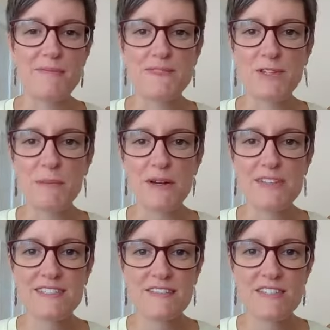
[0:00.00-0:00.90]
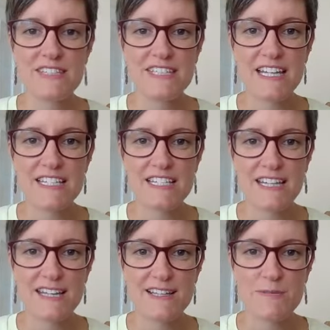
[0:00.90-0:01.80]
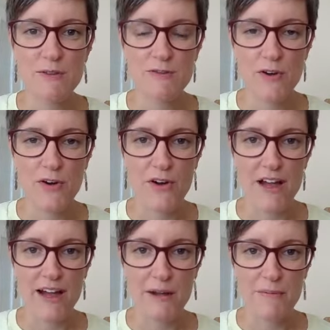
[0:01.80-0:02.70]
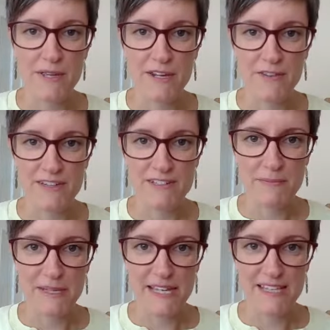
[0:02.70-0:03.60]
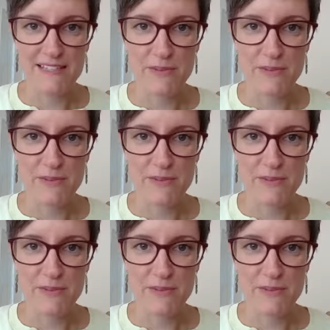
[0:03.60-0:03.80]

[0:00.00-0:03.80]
So about 7 to 10 days before our period begins,